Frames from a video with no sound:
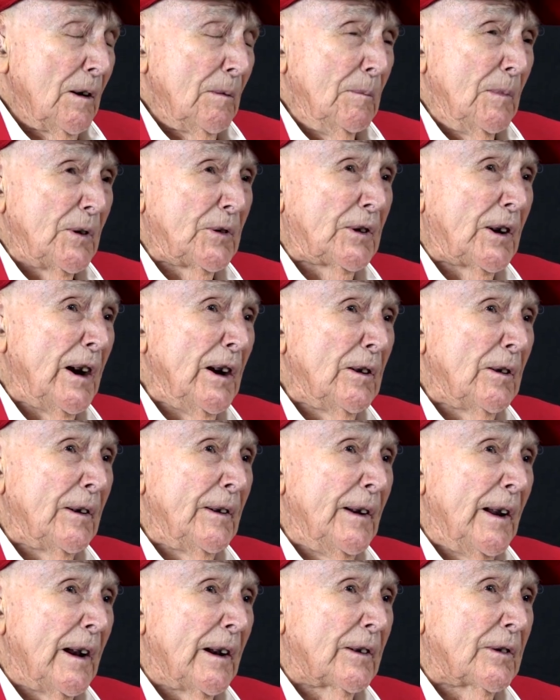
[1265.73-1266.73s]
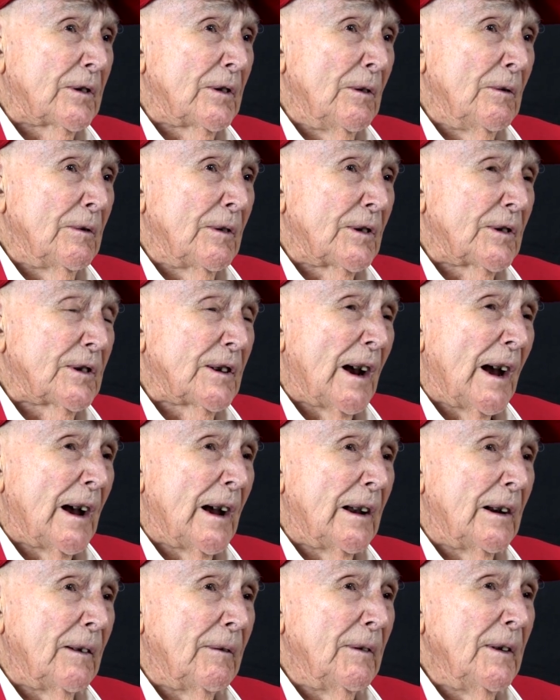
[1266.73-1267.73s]
mosquito nets on the
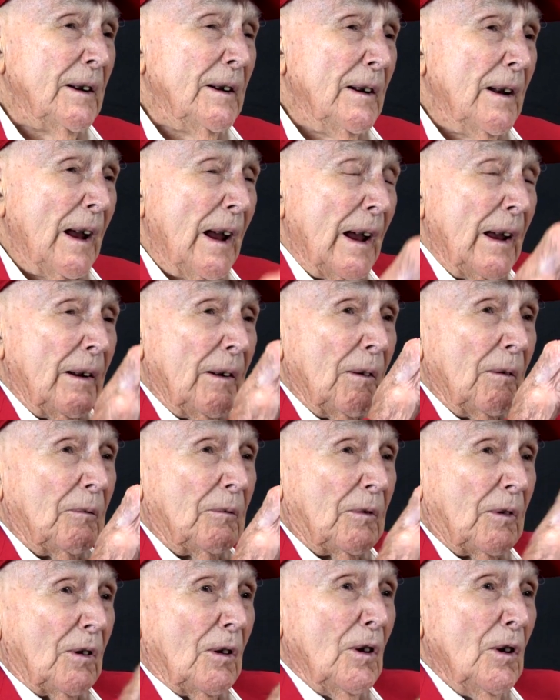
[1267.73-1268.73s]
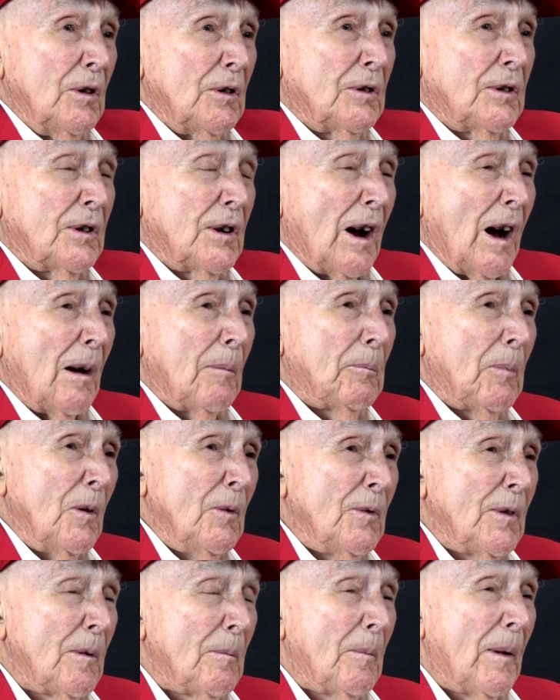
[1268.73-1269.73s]
side of it, and a good top
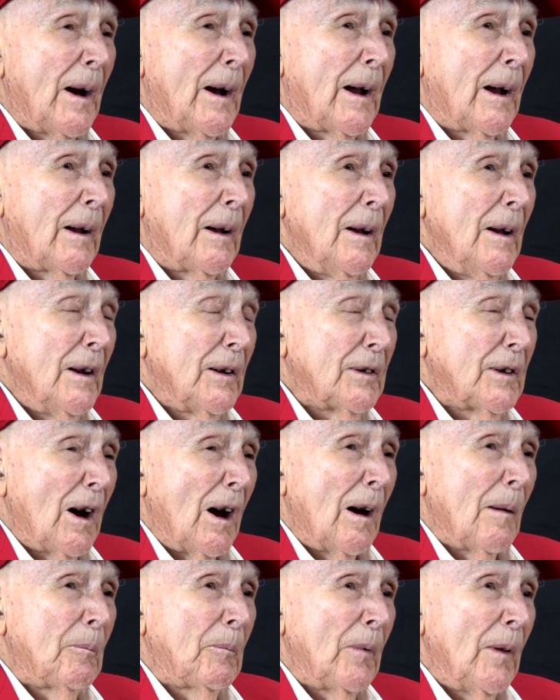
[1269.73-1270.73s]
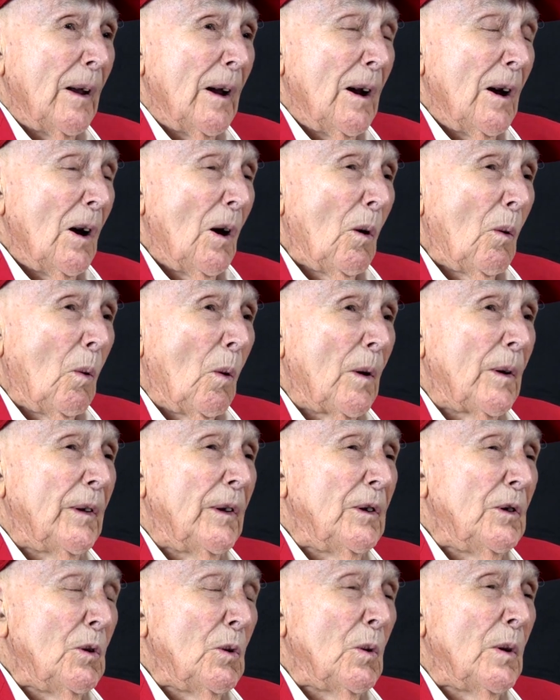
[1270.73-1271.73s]
on the top where
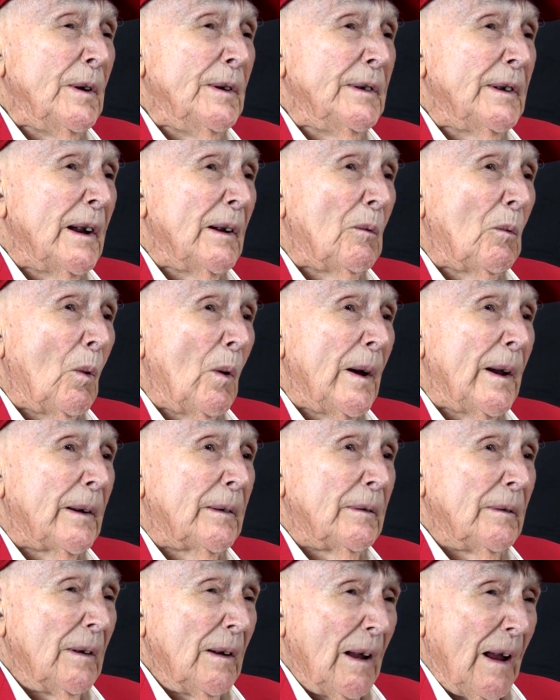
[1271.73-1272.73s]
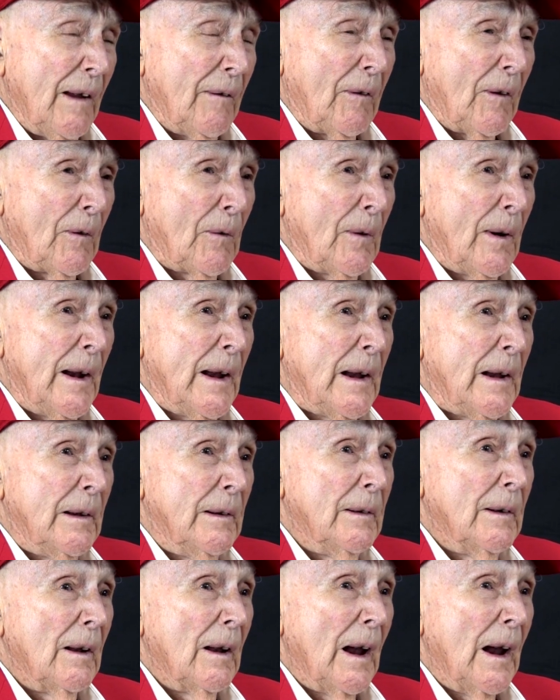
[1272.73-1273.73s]
you wouldn't get wet if it
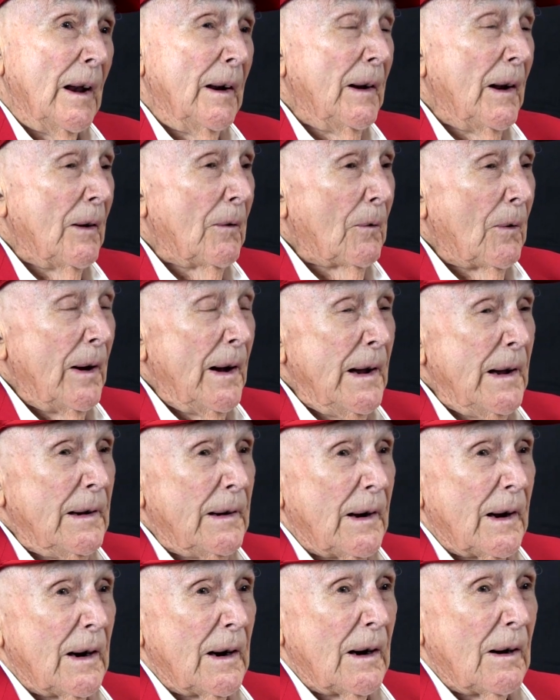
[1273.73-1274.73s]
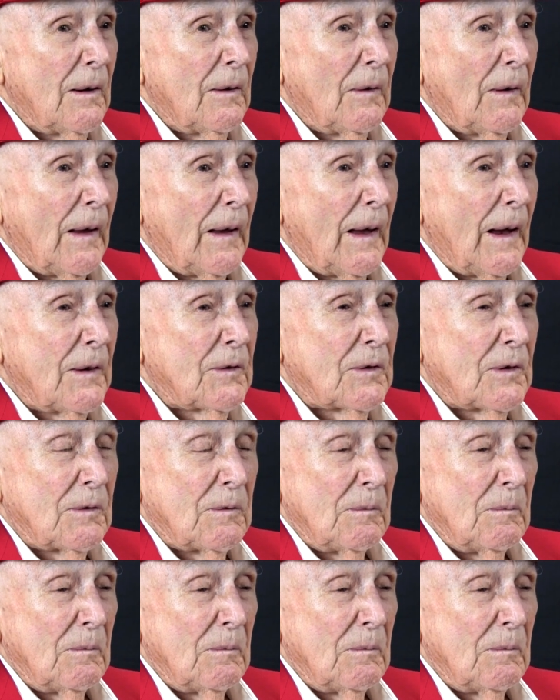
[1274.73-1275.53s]
rained. And it rained there. That's,